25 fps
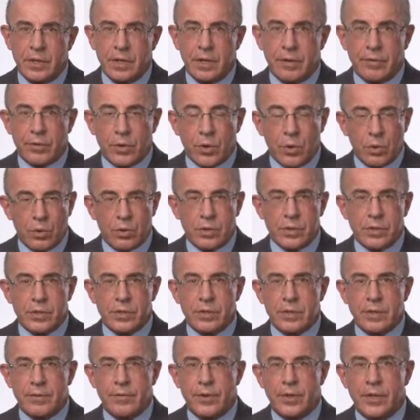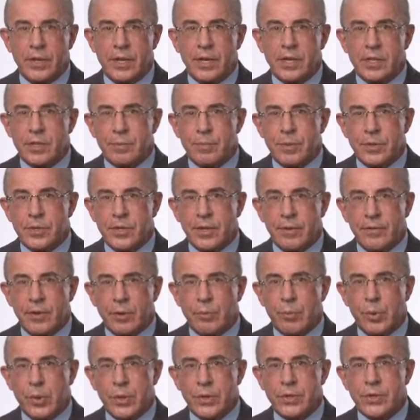Of course, if you need
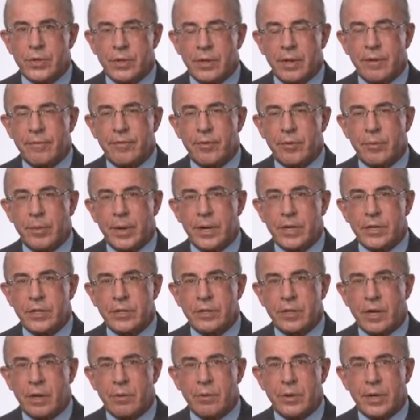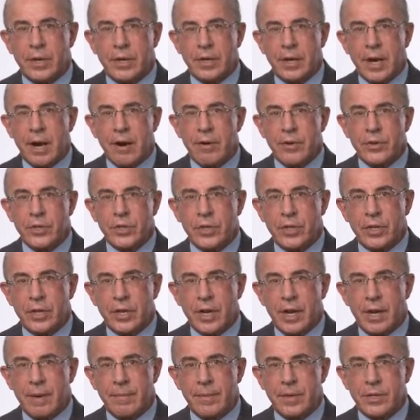specific personal information, I would encourage you to
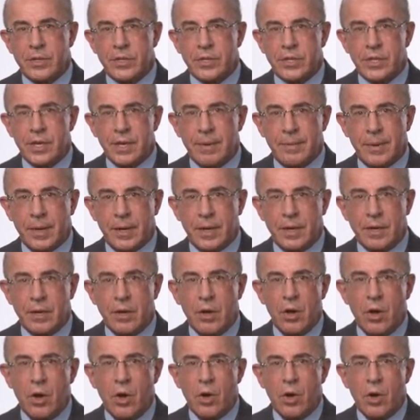come and see me